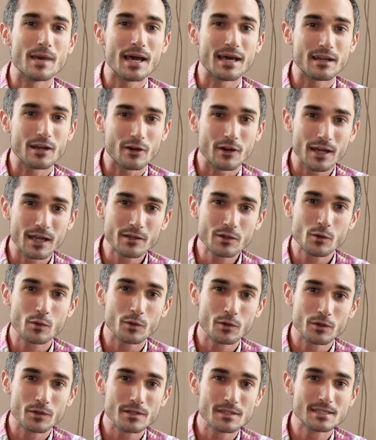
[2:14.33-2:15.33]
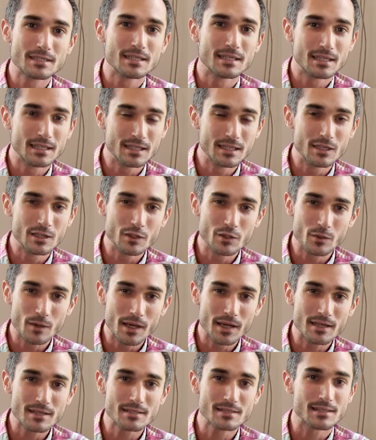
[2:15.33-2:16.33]
at our headquarters in the
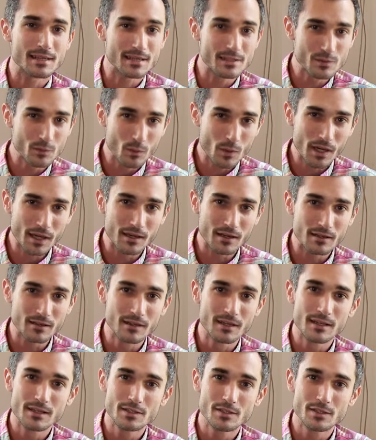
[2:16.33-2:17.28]
US as well.